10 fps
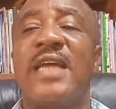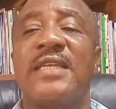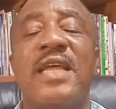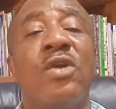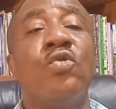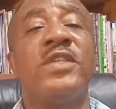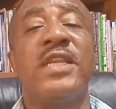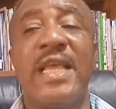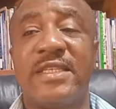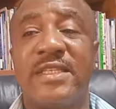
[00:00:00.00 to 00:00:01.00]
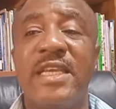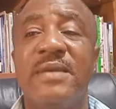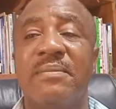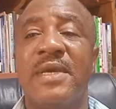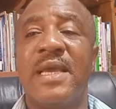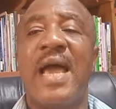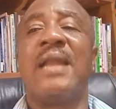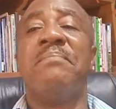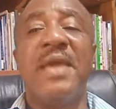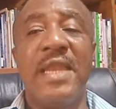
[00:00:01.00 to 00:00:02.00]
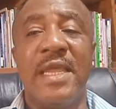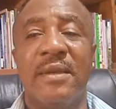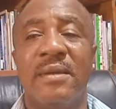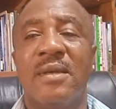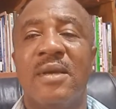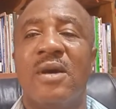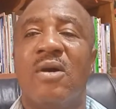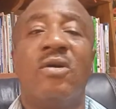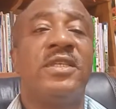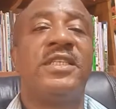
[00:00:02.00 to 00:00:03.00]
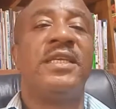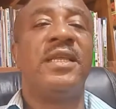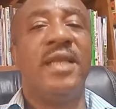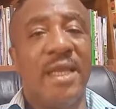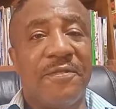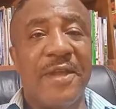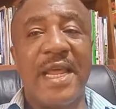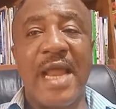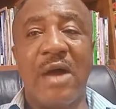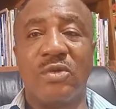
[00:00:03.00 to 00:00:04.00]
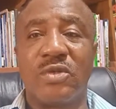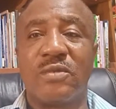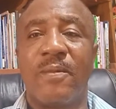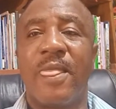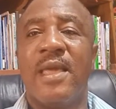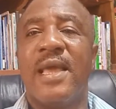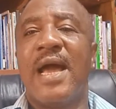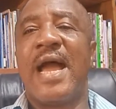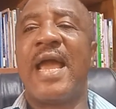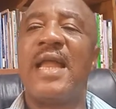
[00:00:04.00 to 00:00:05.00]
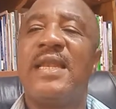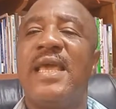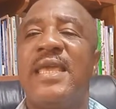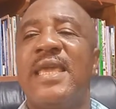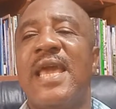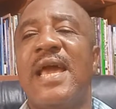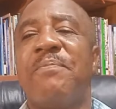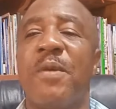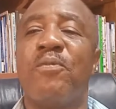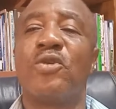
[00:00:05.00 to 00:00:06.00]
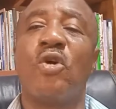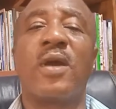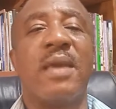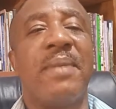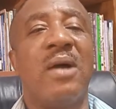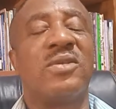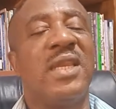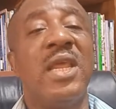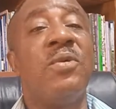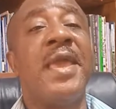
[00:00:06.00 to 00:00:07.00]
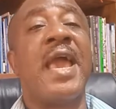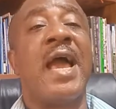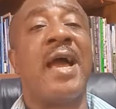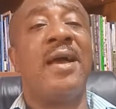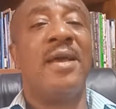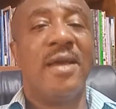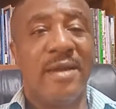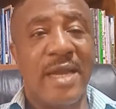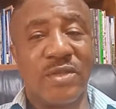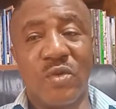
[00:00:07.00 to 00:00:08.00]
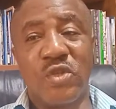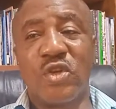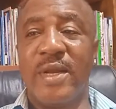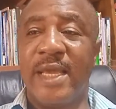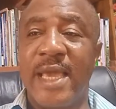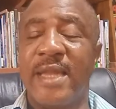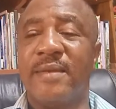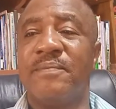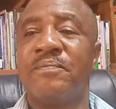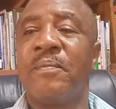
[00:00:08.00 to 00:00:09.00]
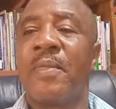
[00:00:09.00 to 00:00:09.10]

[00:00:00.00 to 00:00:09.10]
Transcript: started losing esteem and meaning until it faded out. I hardly hear people talk about New Year resolution again.